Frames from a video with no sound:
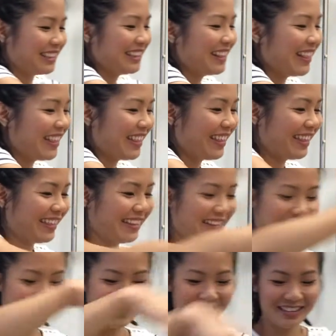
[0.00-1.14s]

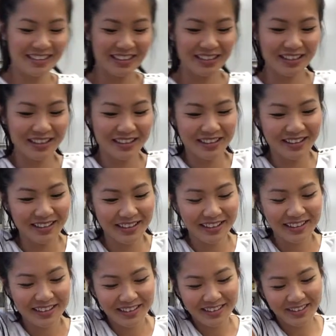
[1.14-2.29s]

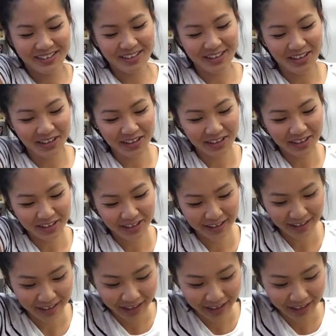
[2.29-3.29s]
Nothing is said.